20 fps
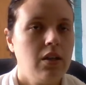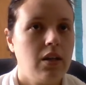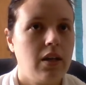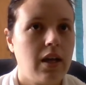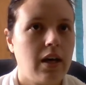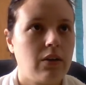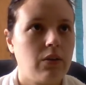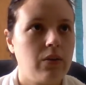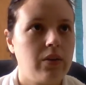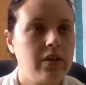
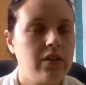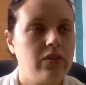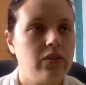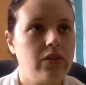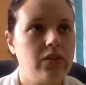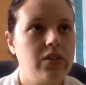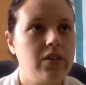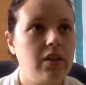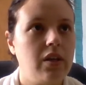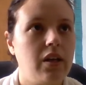not only
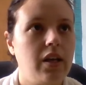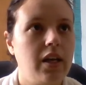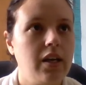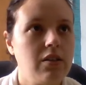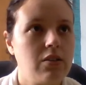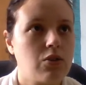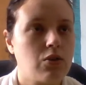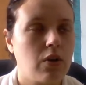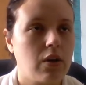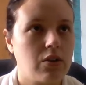the DNA
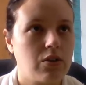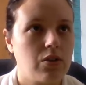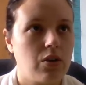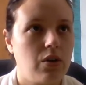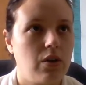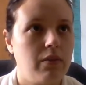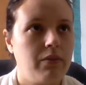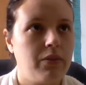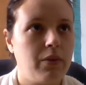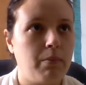
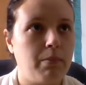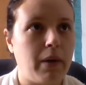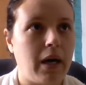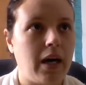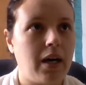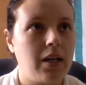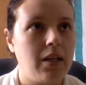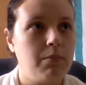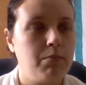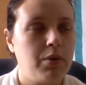structure of the
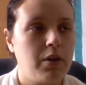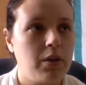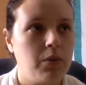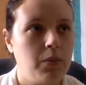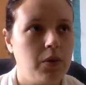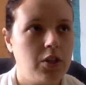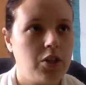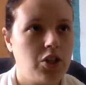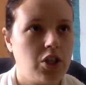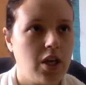body, but it
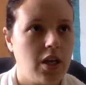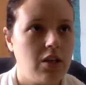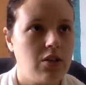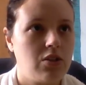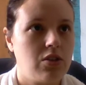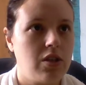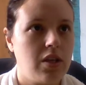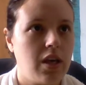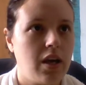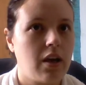would
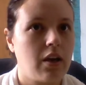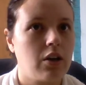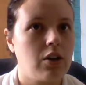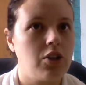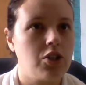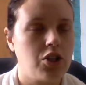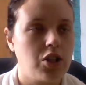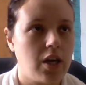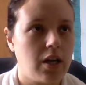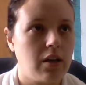change the
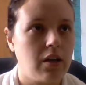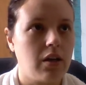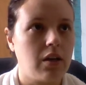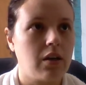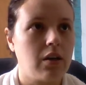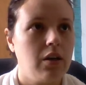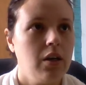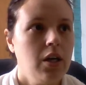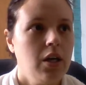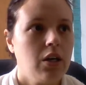
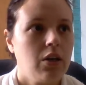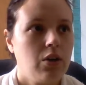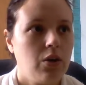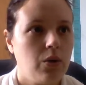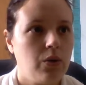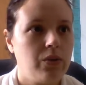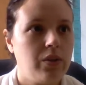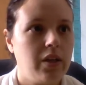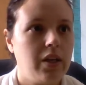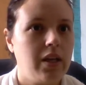energetic
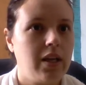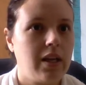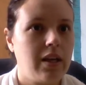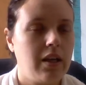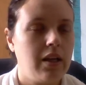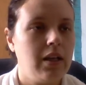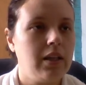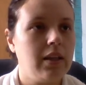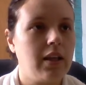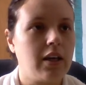code, the
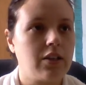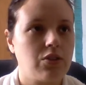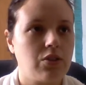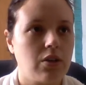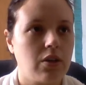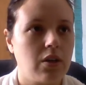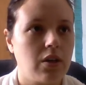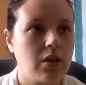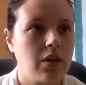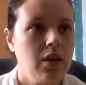
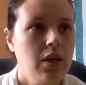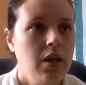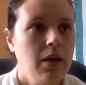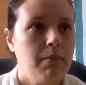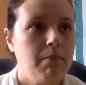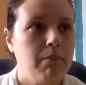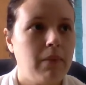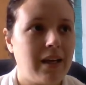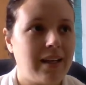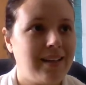electric,
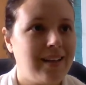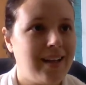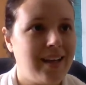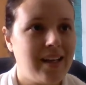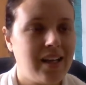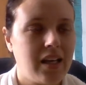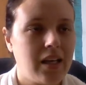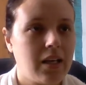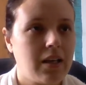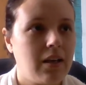
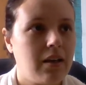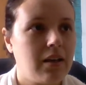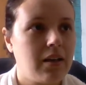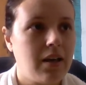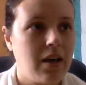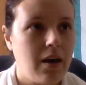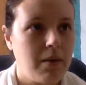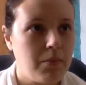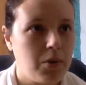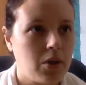magnetic,
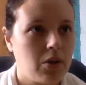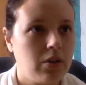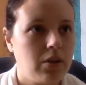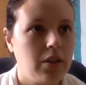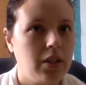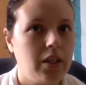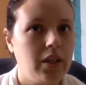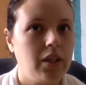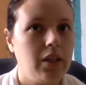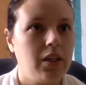
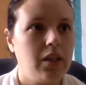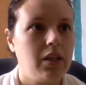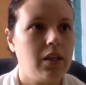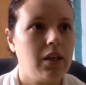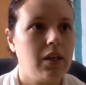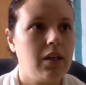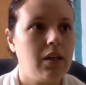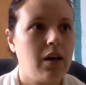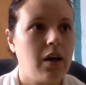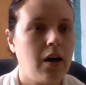chemically